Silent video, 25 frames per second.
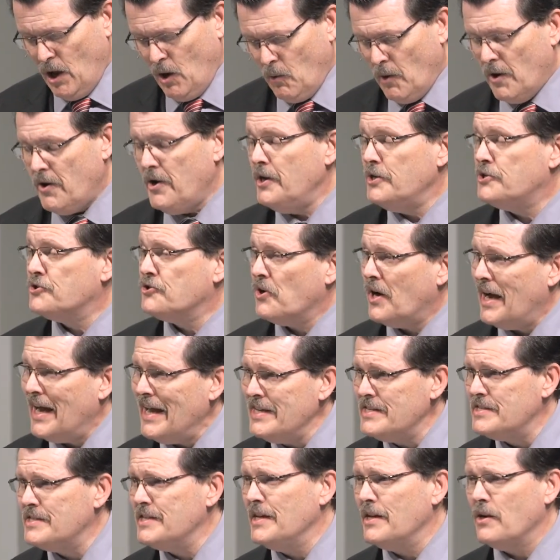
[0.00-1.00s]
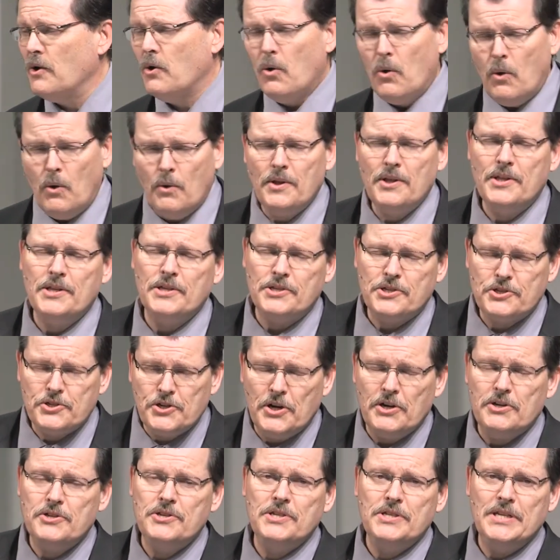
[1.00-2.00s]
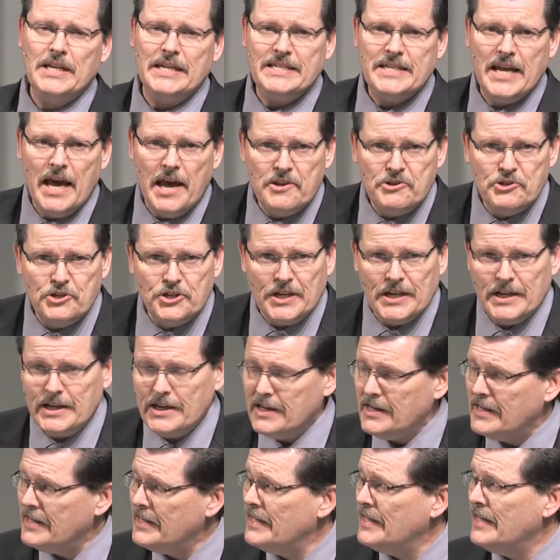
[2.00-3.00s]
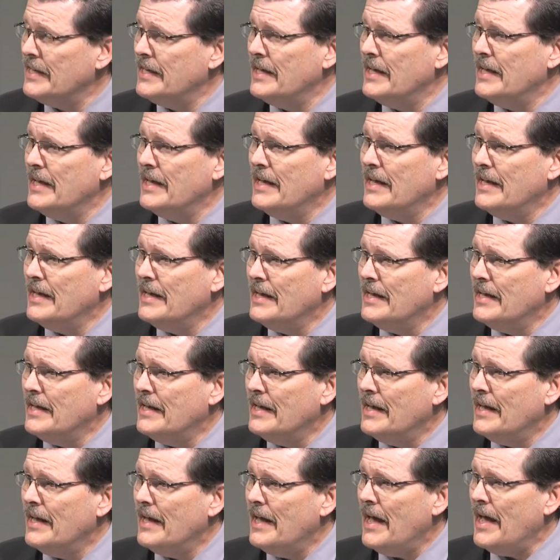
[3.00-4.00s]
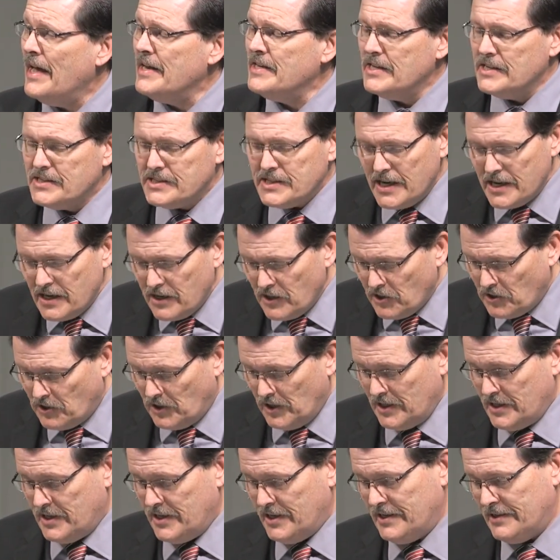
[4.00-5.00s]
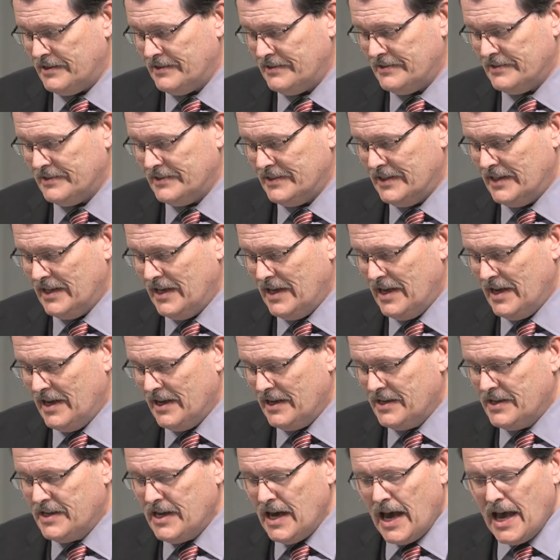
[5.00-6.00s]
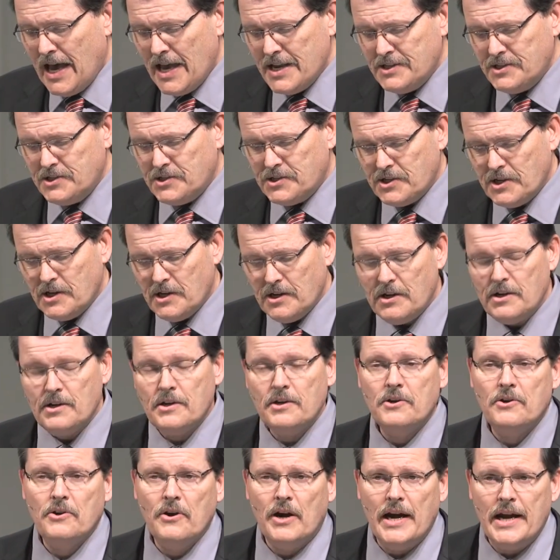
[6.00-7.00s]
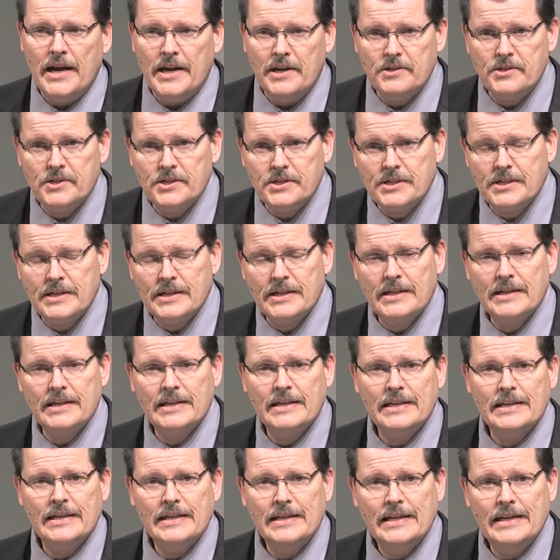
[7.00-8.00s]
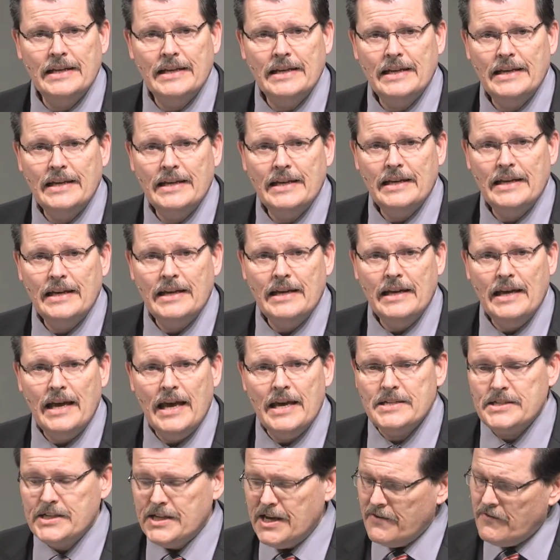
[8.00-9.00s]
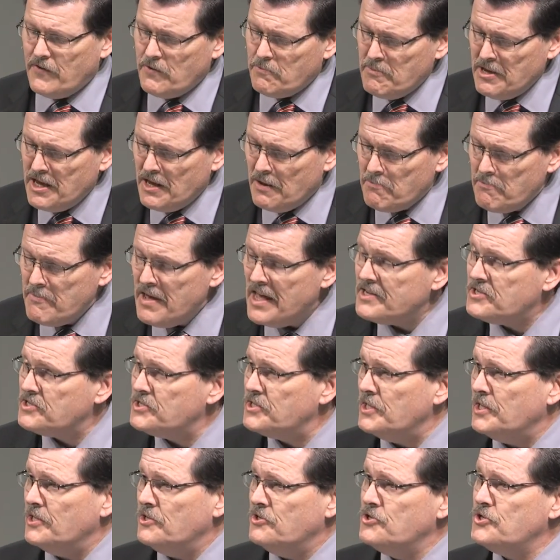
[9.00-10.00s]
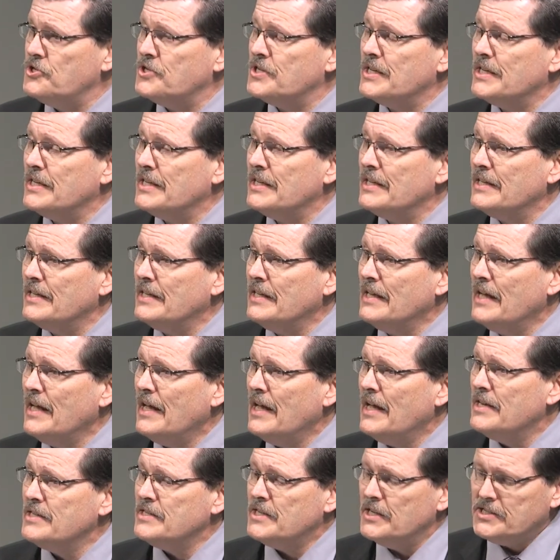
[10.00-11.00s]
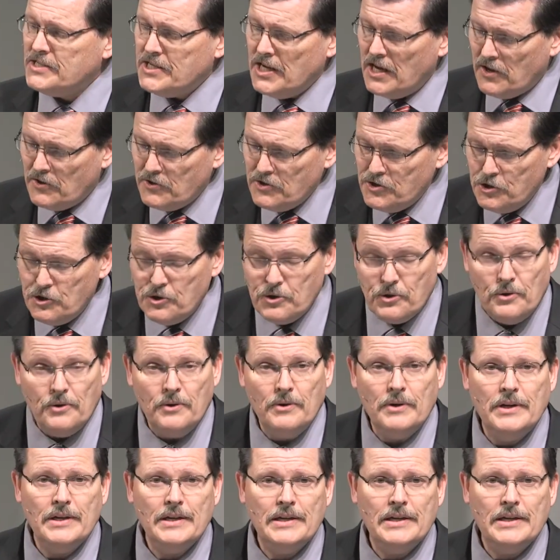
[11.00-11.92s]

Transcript: where he tries to get a hold of this church's attention and to say, Look, God's grace has given me a message to tell you